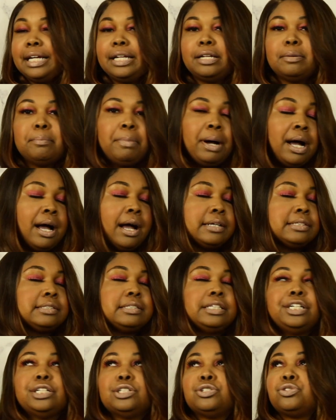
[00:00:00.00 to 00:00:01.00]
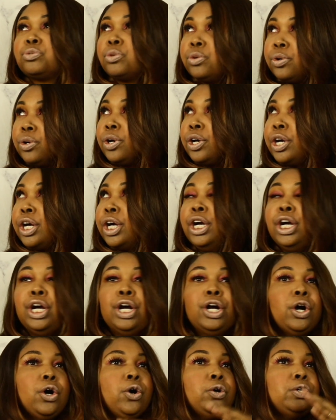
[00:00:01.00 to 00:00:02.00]
in a box, in a drawer,
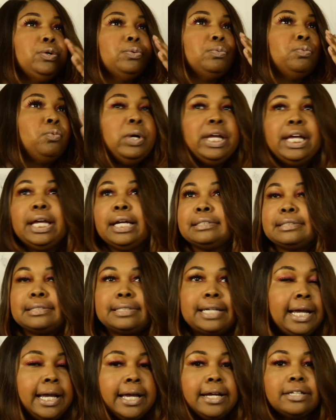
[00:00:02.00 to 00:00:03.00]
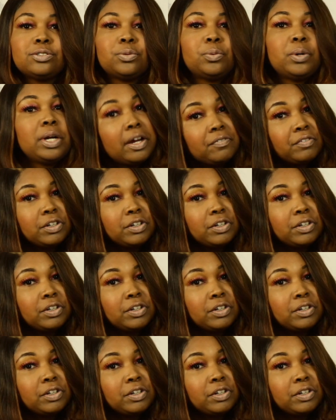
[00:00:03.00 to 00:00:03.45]
on your wig stands, or whatever